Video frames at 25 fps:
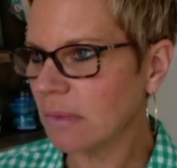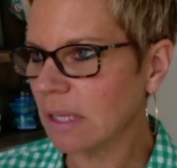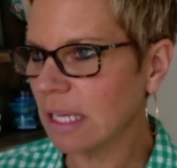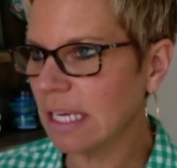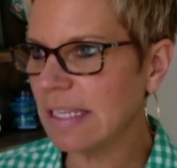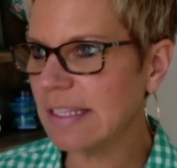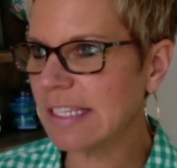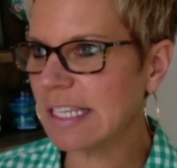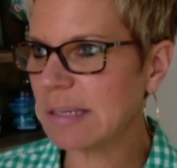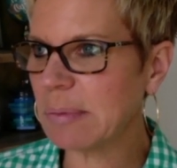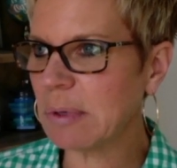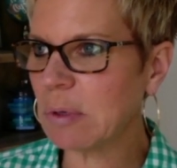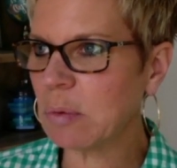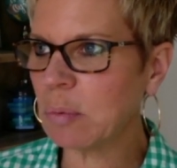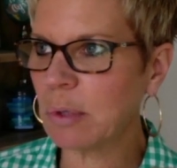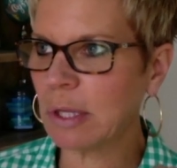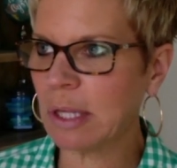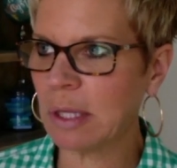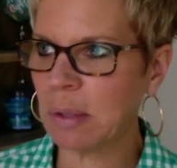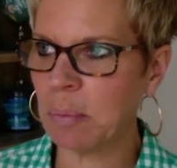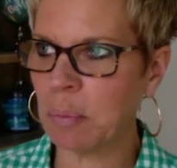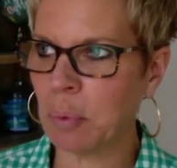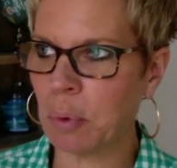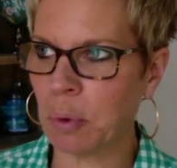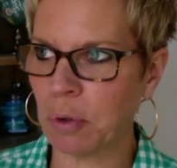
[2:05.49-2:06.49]
it's going to be
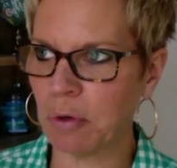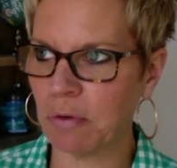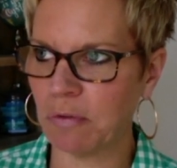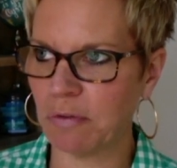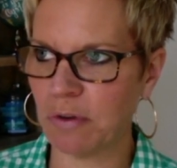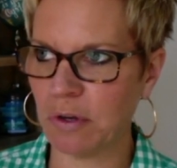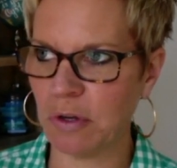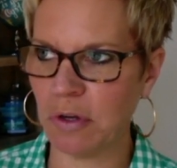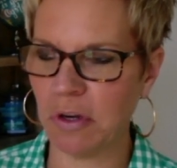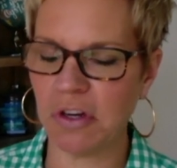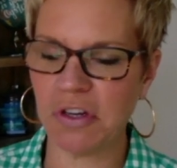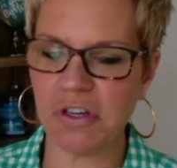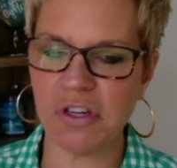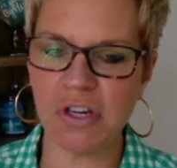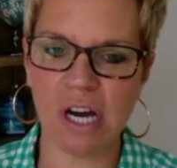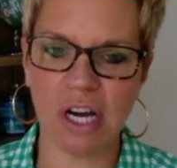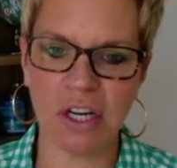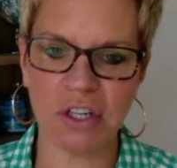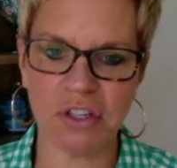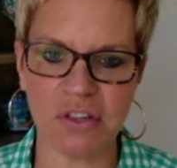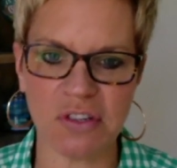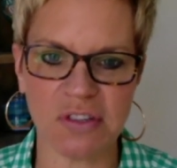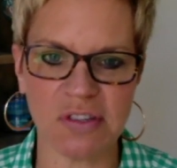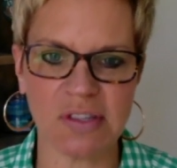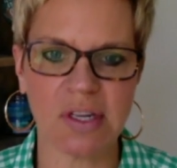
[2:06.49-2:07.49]
really important for you to not
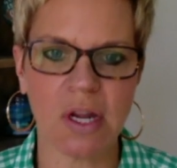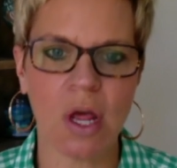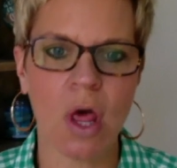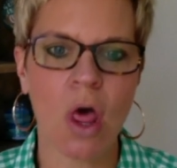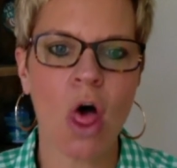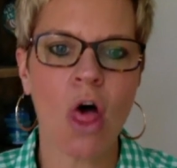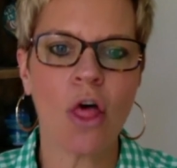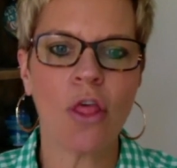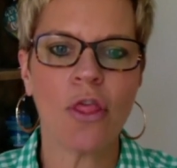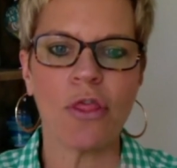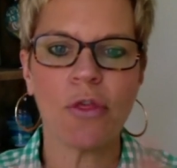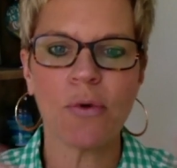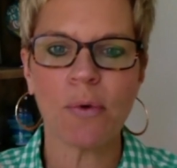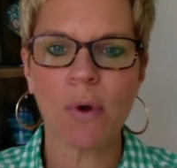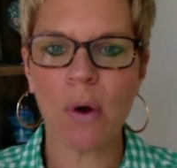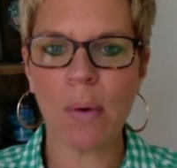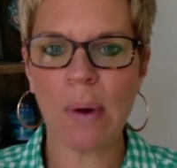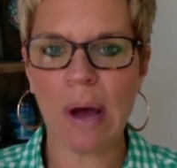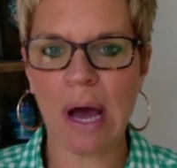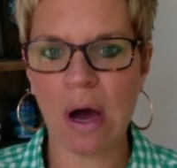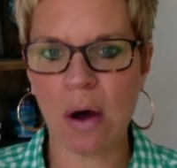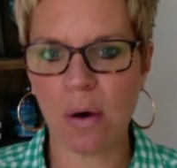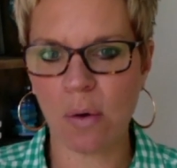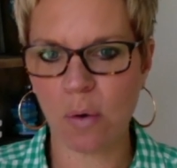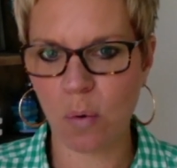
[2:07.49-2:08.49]
just throw
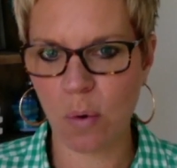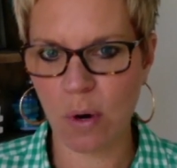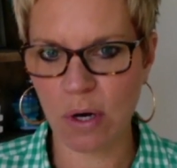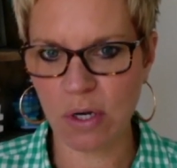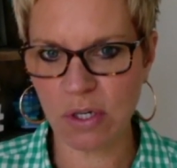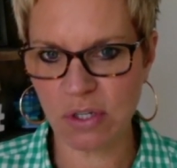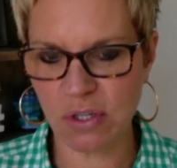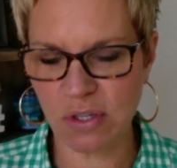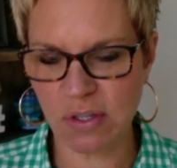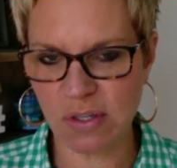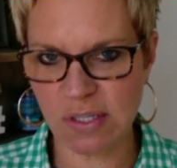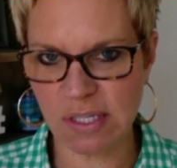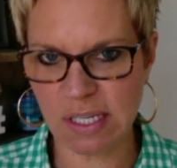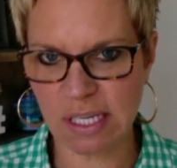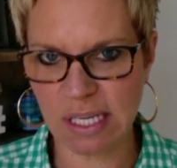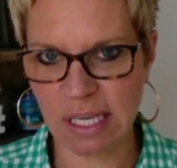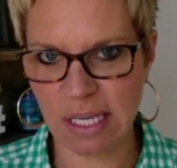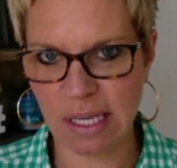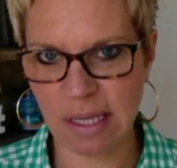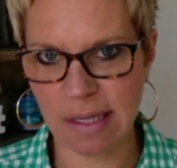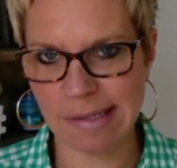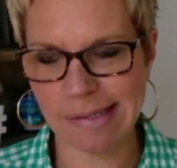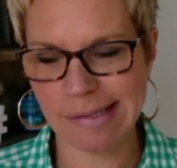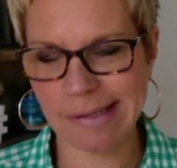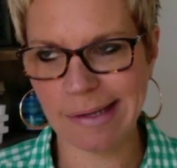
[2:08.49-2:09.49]
out questions to
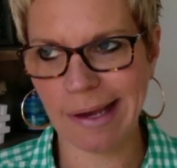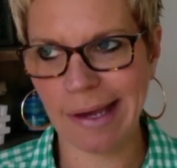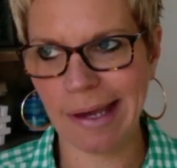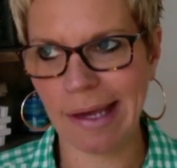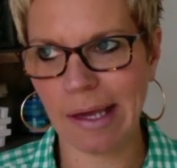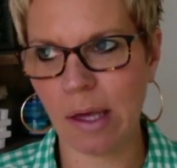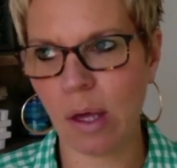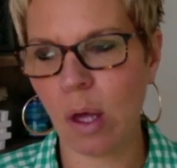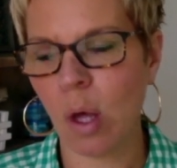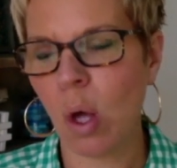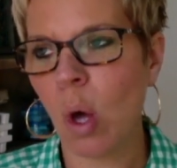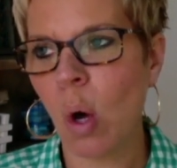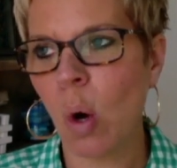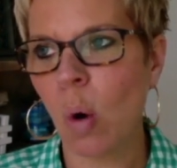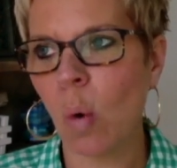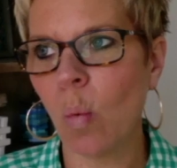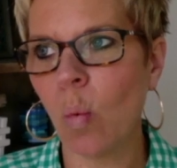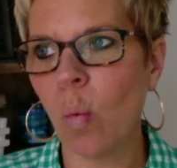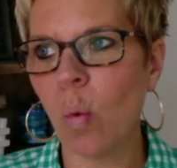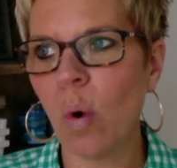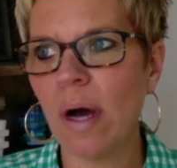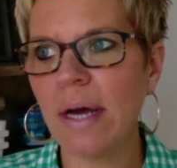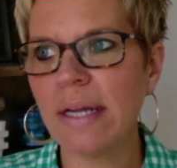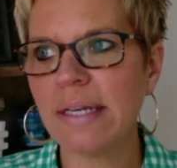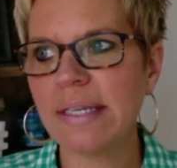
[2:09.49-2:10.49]
kids like,
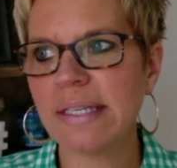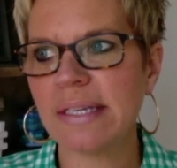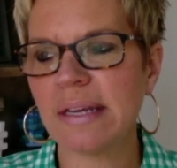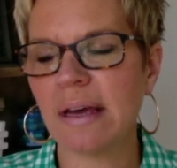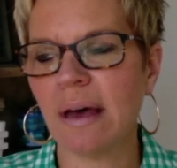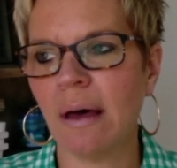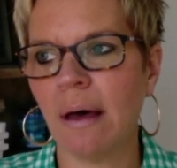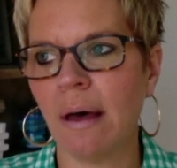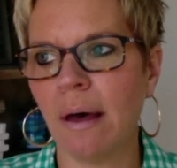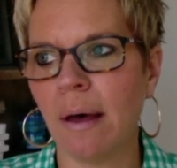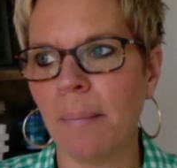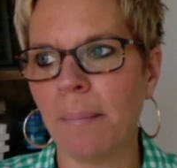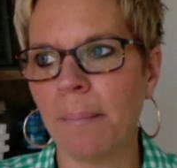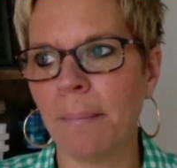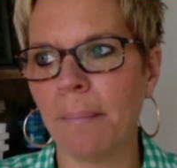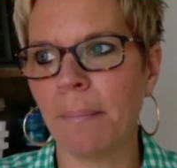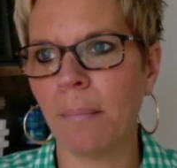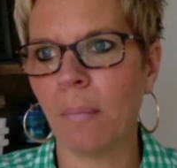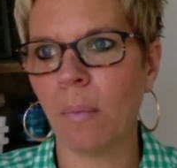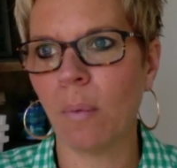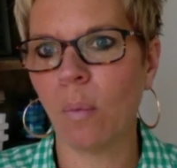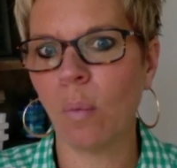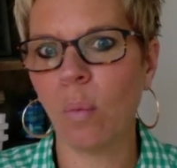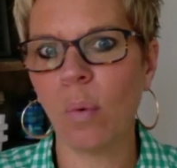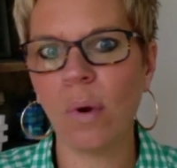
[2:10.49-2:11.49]
what
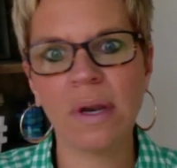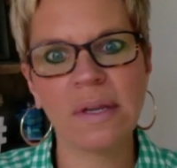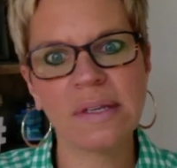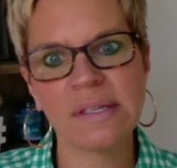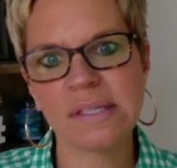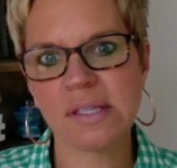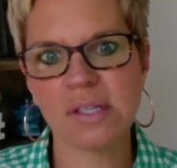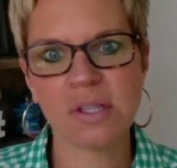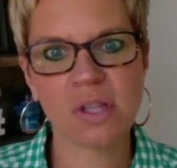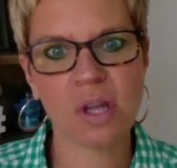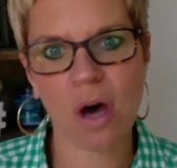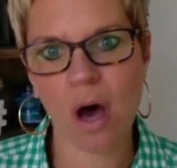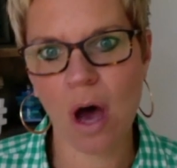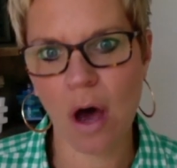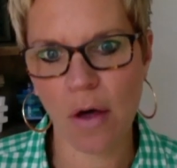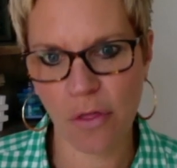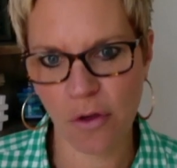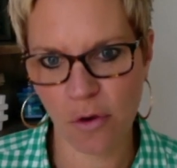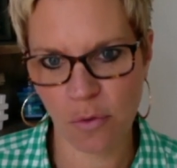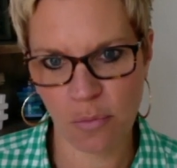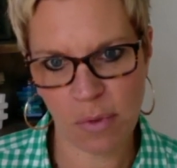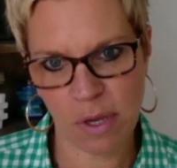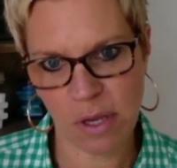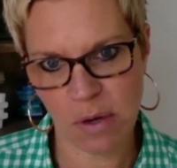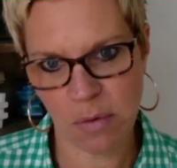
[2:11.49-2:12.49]
does the
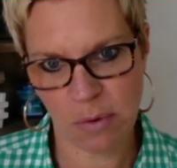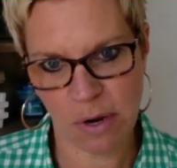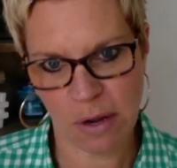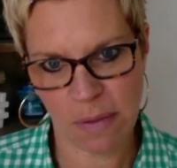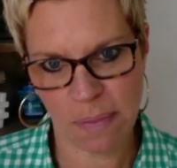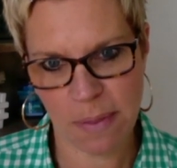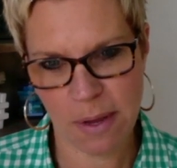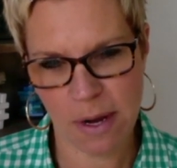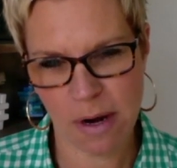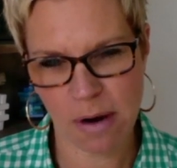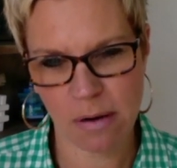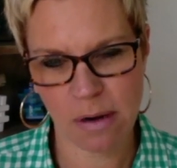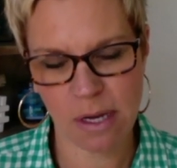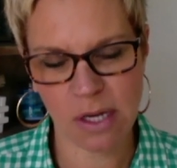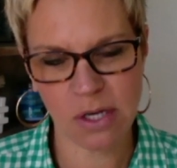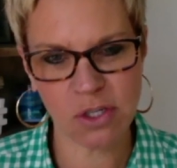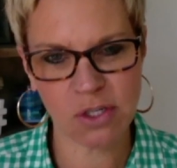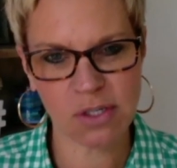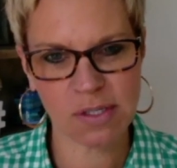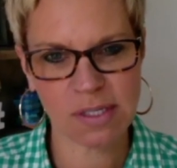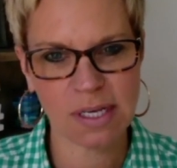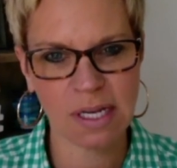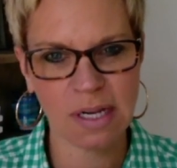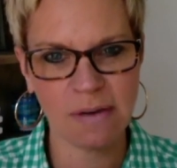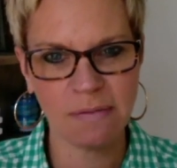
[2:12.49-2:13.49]
author mean right there? And
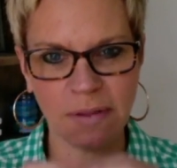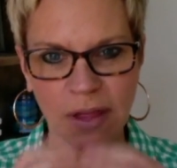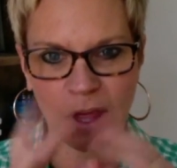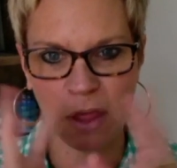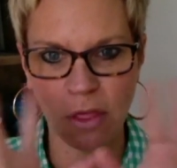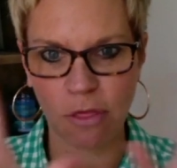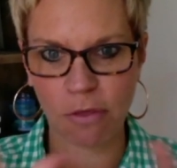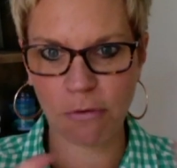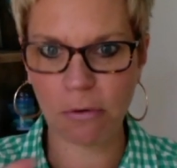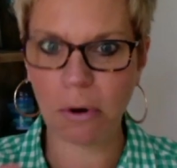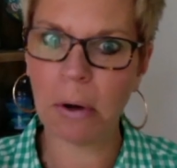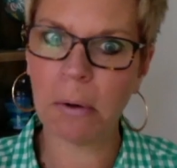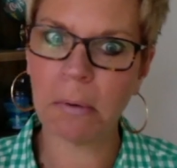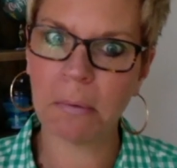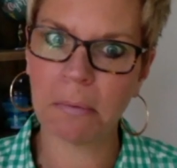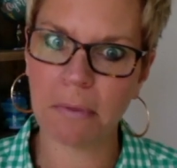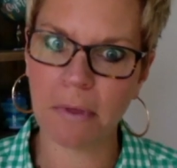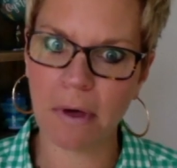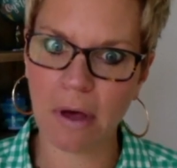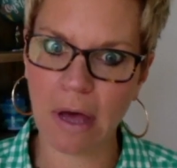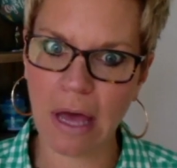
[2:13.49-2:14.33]
just kind of like throw